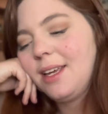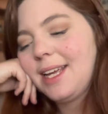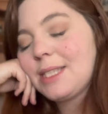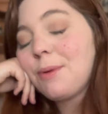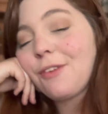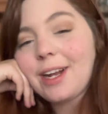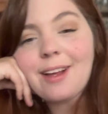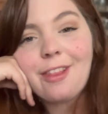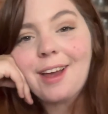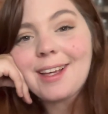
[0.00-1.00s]
it's been raining
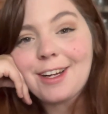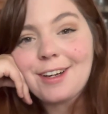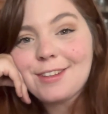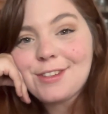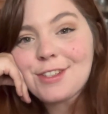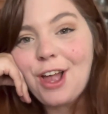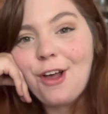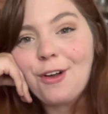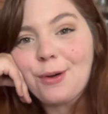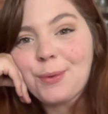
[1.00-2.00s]
a lot here,
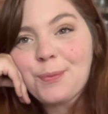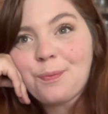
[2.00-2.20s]
so